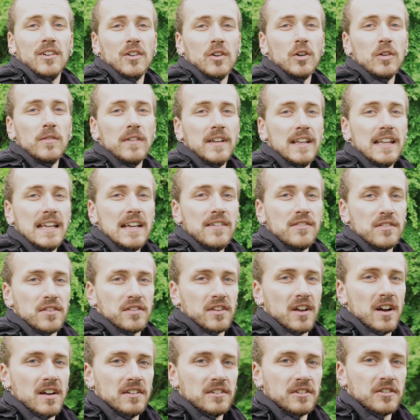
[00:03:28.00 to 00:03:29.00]
all the leaves are
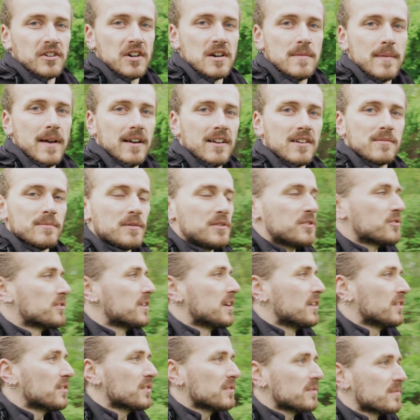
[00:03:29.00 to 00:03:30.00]
starting to grow back on the
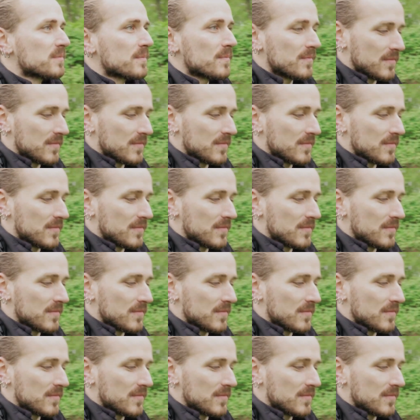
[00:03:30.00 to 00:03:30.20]
trees,